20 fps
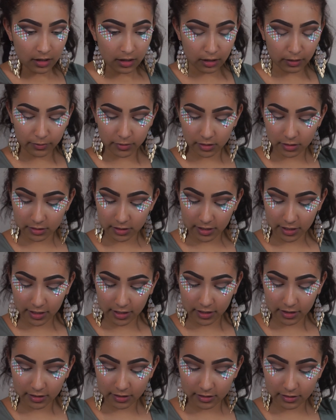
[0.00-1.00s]
I'm gonna
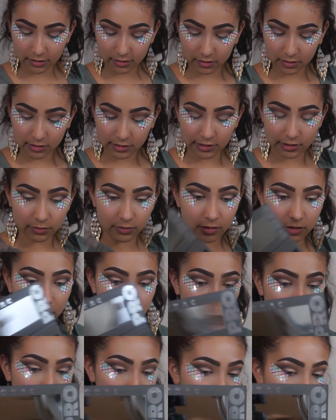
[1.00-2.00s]
take this one,
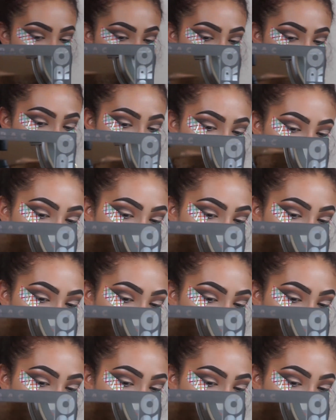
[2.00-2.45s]
Jade,